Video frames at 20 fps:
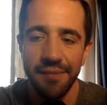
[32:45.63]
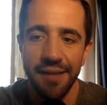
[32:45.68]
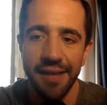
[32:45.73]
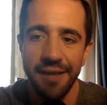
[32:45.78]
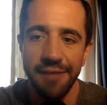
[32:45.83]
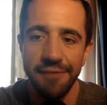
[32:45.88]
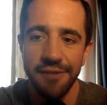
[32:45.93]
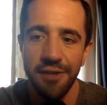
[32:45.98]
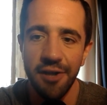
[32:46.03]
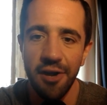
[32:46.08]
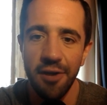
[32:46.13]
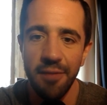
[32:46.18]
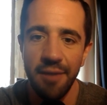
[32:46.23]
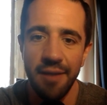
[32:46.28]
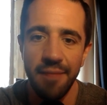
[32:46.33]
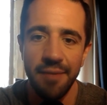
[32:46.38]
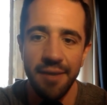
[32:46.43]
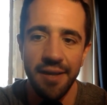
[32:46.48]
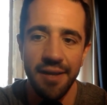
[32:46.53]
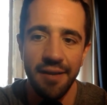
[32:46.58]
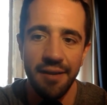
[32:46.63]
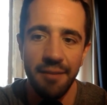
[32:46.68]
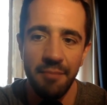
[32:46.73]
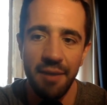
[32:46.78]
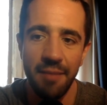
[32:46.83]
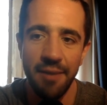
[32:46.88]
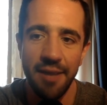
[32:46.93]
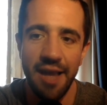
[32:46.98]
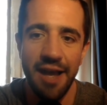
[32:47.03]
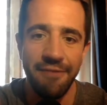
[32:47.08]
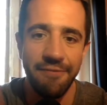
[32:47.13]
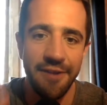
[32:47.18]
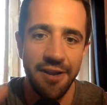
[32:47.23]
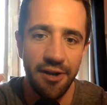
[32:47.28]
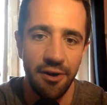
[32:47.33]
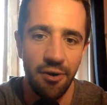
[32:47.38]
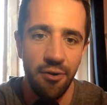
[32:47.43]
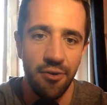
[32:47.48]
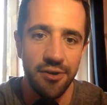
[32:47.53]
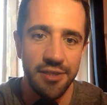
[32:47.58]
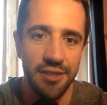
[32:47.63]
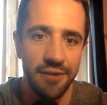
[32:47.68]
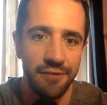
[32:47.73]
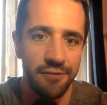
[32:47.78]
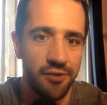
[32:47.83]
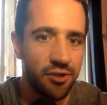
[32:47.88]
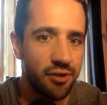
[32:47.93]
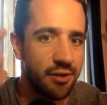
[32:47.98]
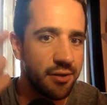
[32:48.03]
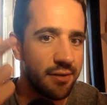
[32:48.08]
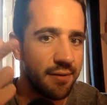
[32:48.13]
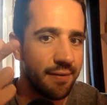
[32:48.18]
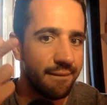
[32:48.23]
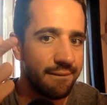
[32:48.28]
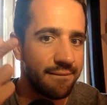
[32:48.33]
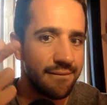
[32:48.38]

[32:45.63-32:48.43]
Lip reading: If so, maybe Effie and Octave should...